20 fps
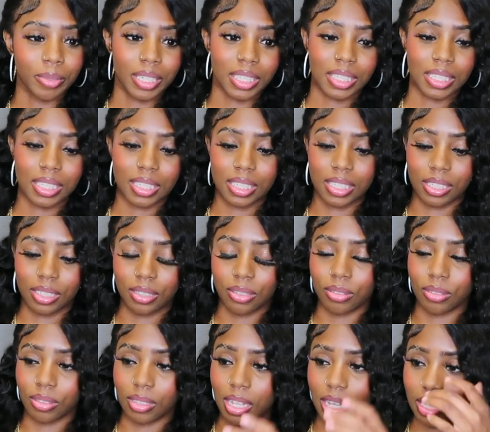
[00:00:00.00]
But
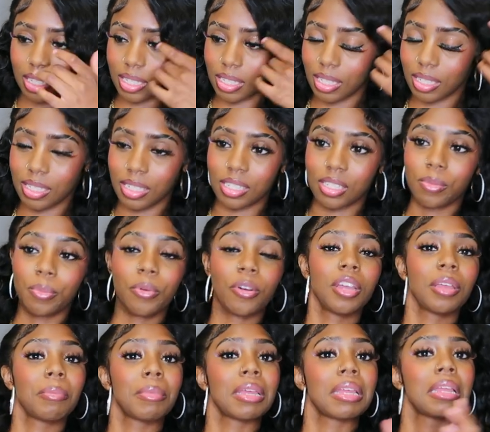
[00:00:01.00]
still, that's a
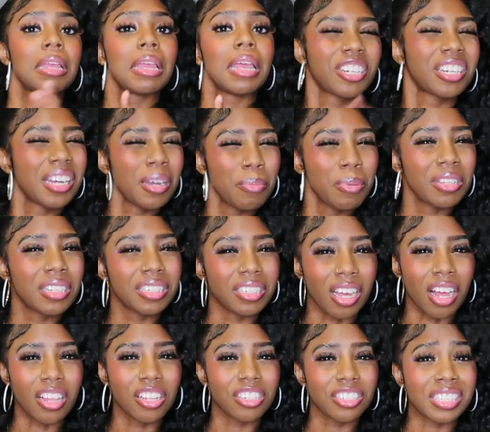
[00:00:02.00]
disappointment. For a couple of
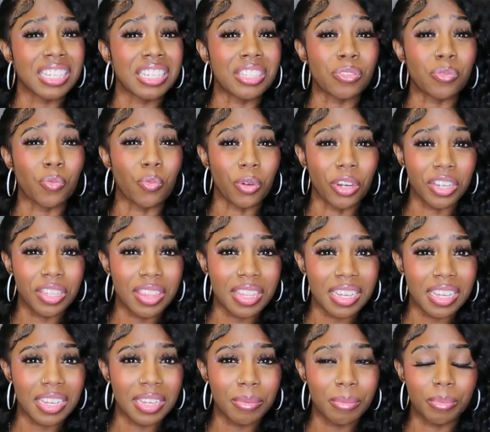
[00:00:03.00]
dollars, it's worth
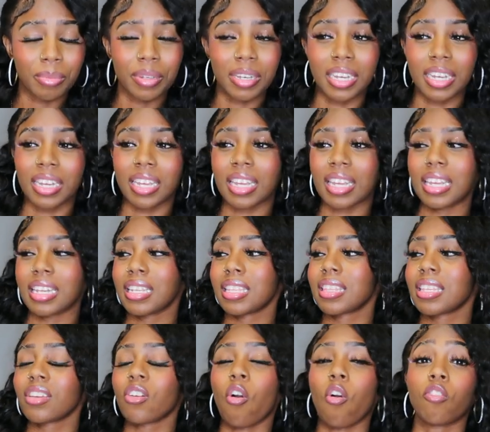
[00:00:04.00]
it. But
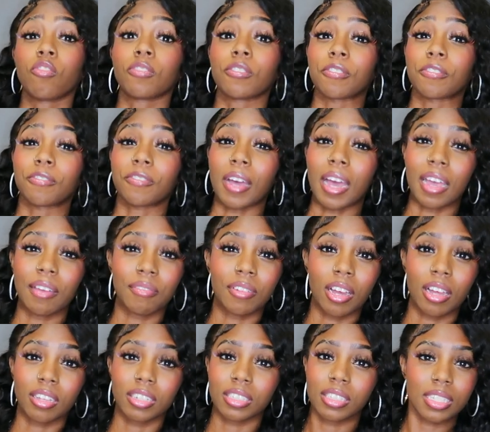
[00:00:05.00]
anything over
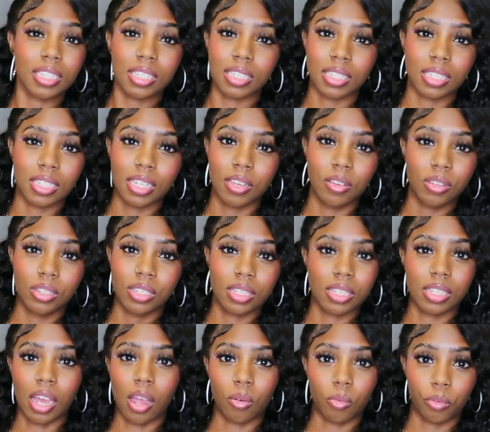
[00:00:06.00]
$5, it's,
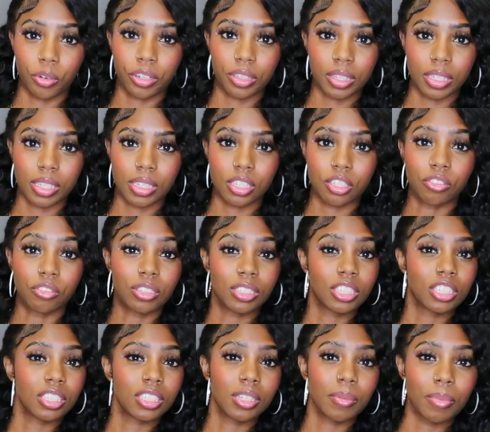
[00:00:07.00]
it's not worth it. So it
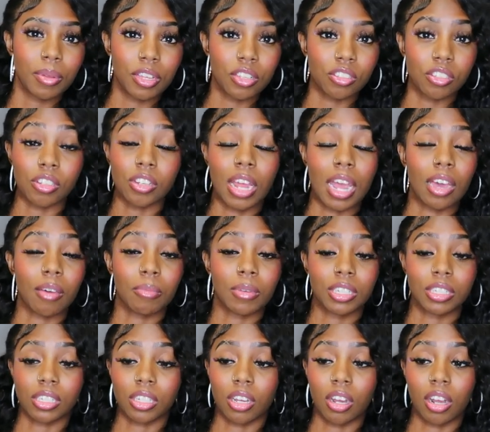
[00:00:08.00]
just depends on how
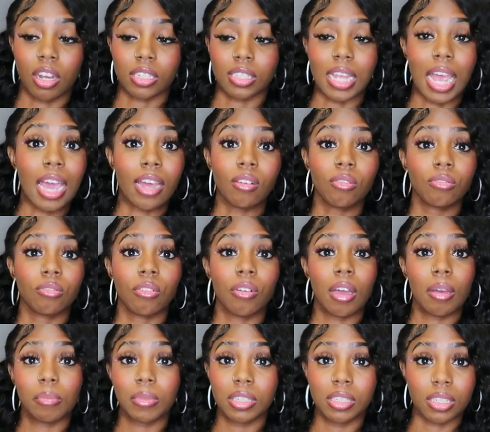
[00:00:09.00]
much it costs. I don't know
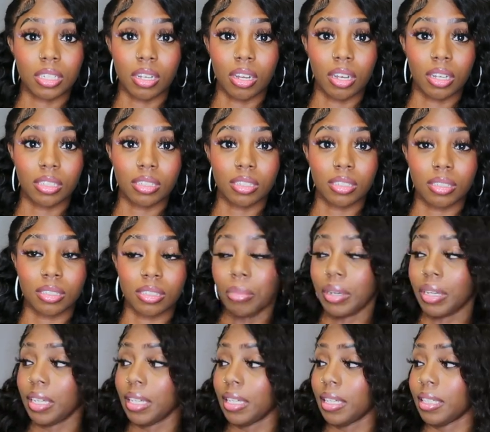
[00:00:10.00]
how much it costs,
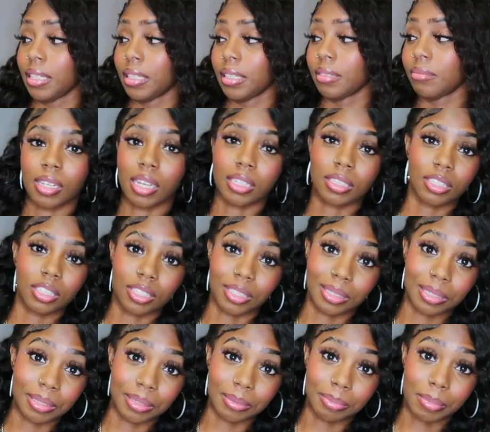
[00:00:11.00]
but that's
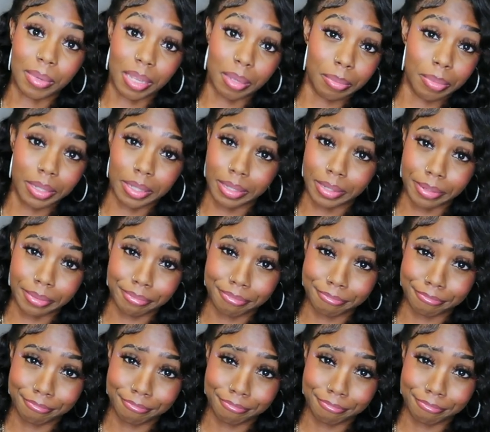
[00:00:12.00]
just my opinion.